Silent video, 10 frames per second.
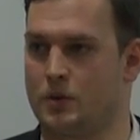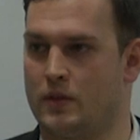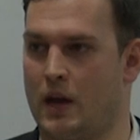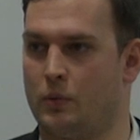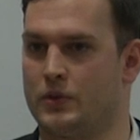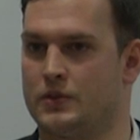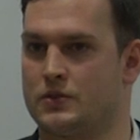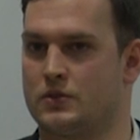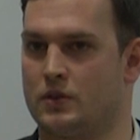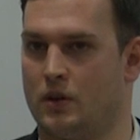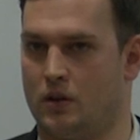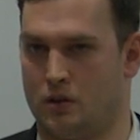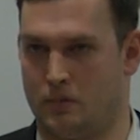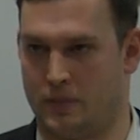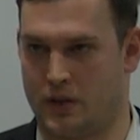So that was
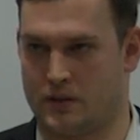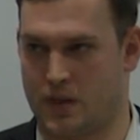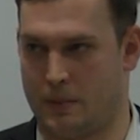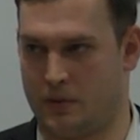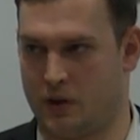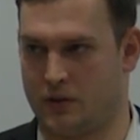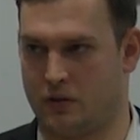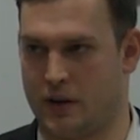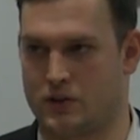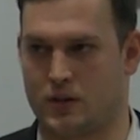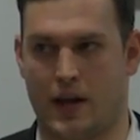a big step in the right direction.